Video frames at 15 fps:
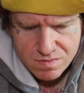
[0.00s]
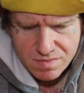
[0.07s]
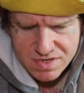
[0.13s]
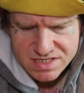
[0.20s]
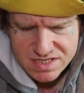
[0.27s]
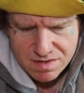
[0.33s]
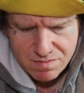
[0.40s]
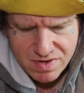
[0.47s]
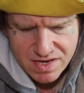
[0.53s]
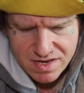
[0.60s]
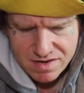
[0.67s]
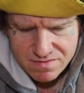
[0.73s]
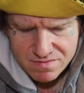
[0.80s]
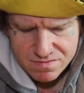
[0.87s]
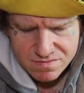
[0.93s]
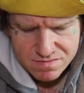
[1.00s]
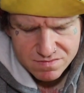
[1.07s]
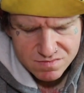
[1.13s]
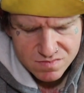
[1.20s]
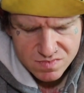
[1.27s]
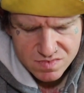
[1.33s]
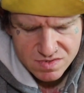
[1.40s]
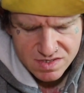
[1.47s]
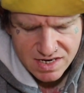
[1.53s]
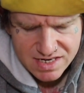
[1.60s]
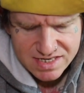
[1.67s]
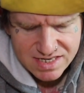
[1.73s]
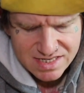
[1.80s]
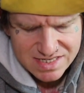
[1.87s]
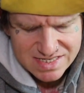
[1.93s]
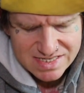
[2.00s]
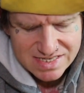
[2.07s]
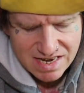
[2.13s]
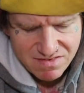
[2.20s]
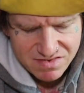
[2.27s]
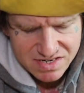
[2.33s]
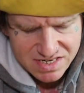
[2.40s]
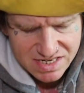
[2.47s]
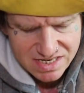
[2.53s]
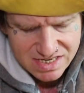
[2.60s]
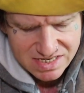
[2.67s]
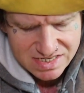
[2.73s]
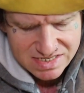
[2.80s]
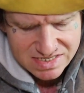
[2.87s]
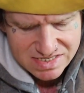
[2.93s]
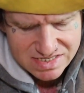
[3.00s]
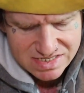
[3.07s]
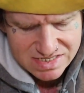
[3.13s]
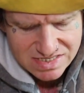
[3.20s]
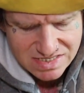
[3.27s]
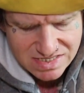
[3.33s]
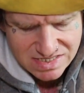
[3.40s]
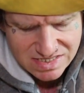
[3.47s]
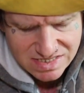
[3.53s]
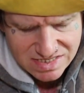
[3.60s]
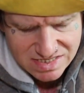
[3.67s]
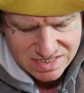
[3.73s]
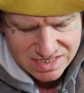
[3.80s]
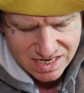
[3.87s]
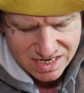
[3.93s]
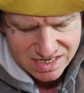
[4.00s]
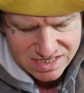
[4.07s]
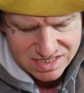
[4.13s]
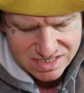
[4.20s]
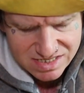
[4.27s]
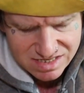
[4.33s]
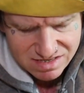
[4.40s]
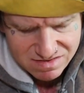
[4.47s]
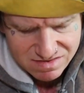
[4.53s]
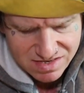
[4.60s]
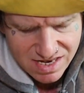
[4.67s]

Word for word: must have been 1976?